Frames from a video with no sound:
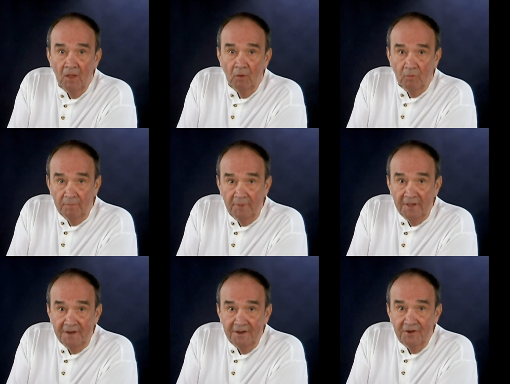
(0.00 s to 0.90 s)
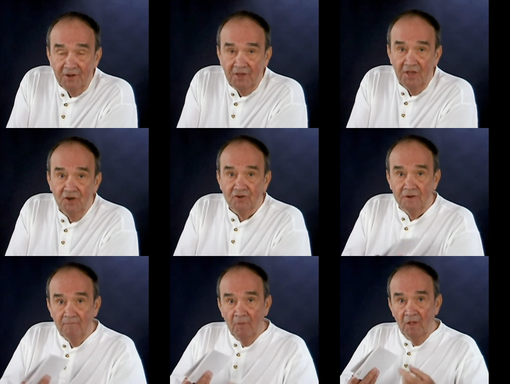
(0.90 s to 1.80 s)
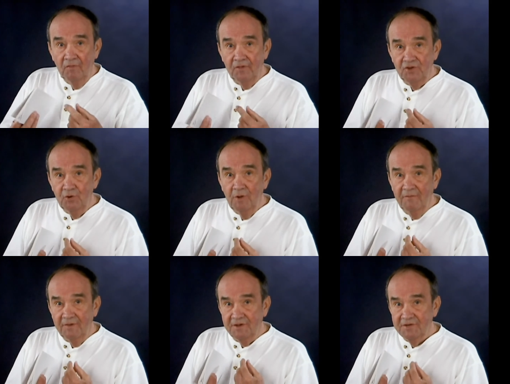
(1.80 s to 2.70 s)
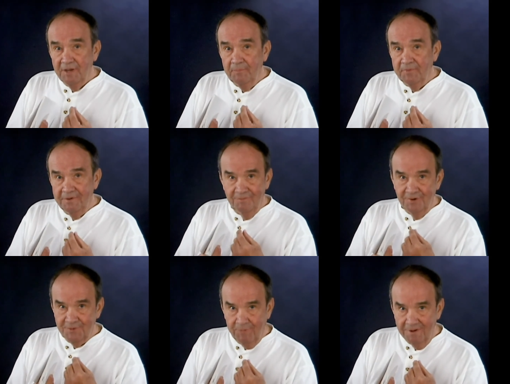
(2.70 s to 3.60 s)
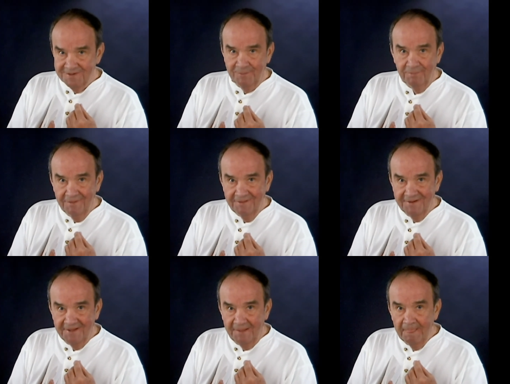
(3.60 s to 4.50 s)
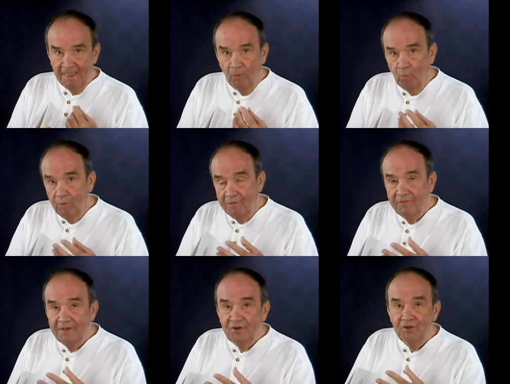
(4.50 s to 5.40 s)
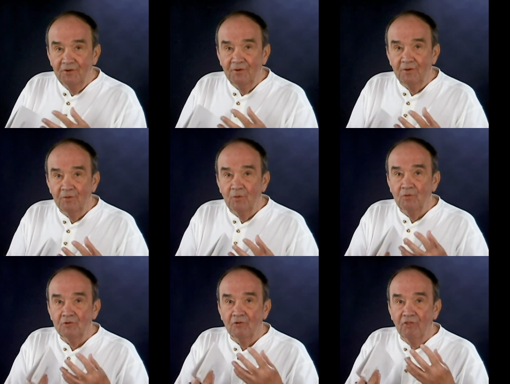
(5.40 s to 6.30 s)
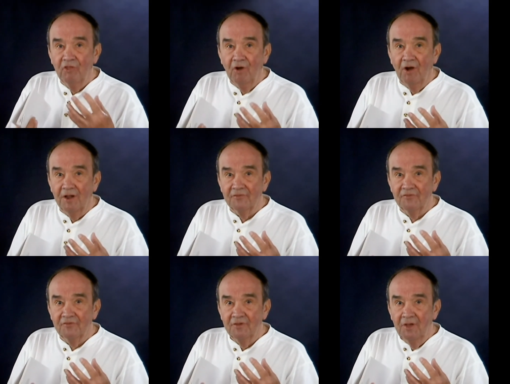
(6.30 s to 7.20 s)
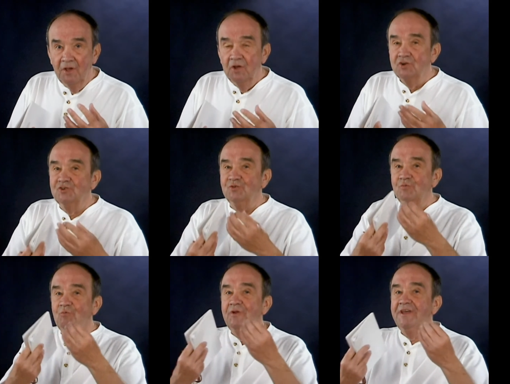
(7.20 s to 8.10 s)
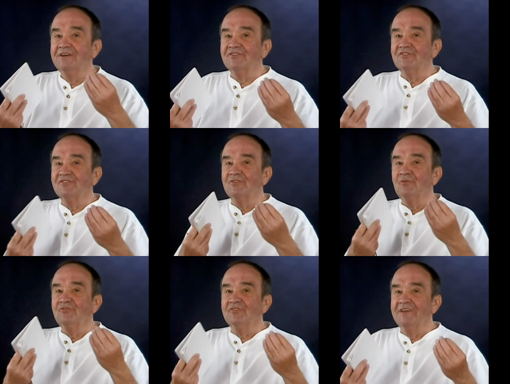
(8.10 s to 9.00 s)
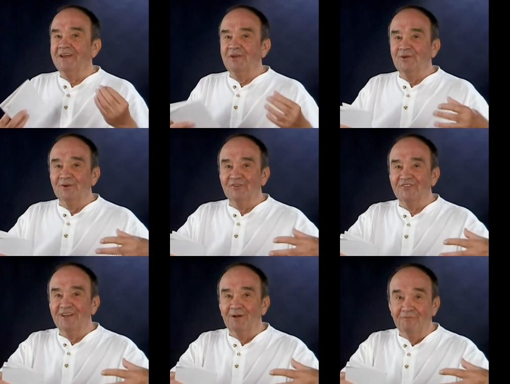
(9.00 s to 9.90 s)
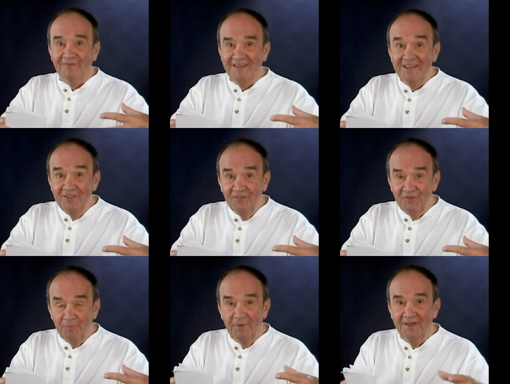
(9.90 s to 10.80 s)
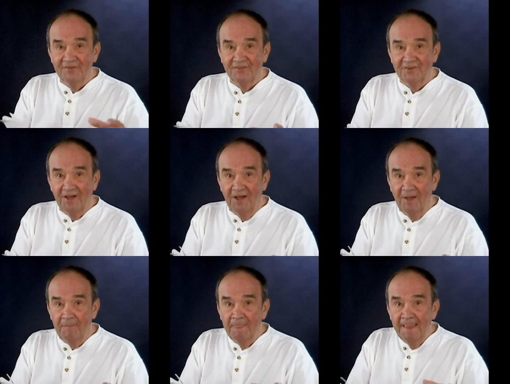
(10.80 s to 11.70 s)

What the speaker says: would be an indication that you have accepted responsibility within your own thoughts to reassociate yourself in space-time